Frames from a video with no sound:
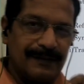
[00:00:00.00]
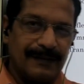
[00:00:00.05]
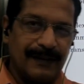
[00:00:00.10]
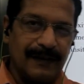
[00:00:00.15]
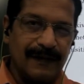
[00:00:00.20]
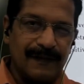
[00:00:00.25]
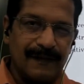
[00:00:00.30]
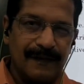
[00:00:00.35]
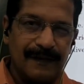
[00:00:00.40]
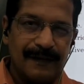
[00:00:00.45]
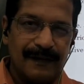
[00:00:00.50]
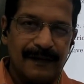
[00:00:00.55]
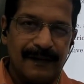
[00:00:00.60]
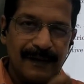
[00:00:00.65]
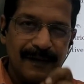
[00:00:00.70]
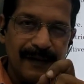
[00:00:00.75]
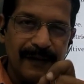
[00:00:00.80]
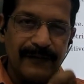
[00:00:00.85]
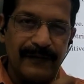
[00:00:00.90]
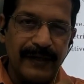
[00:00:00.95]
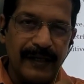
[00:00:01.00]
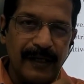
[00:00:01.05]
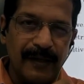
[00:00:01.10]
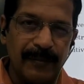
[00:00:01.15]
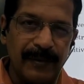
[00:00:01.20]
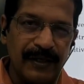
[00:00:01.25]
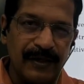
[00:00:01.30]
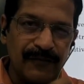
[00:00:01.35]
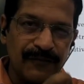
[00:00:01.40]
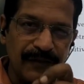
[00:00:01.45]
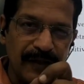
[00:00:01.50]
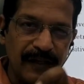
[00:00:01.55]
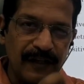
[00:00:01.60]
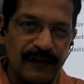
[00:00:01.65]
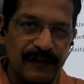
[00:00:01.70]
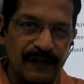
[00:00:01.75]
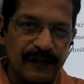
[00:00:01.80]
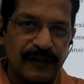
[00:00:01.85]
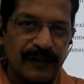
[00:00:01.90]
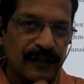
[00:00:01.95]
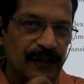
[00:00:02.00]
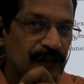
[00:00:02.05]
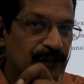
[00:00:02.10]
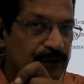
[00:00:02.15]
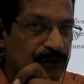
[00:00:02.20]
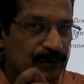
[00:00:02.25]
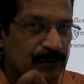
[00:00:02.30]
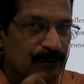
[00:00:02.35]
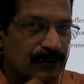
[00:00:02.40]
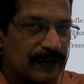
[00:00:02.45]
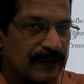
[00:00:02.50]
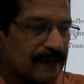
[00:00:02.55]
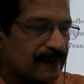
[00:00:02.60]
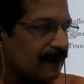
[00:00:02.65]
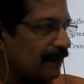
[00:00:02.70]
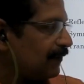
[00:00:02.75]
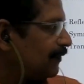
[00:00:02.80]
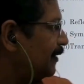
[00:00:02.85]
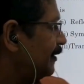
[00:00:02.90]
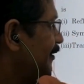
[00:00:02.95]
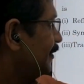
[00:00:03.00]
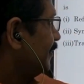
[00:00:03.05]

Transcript: That is, every element of A is related to itself,